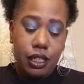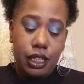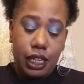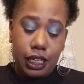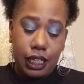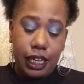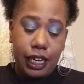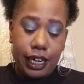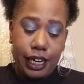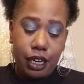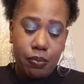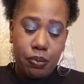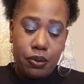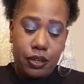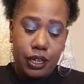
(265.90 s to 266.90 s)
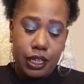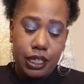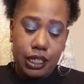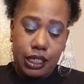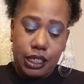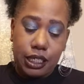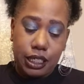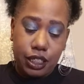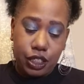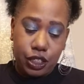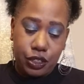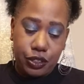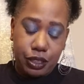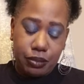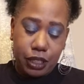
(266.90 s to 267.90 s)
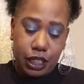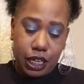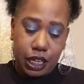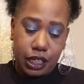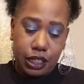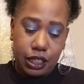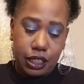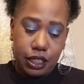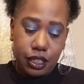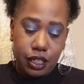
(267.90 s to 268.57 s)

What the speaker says: The Atlanta airport is extremely nice.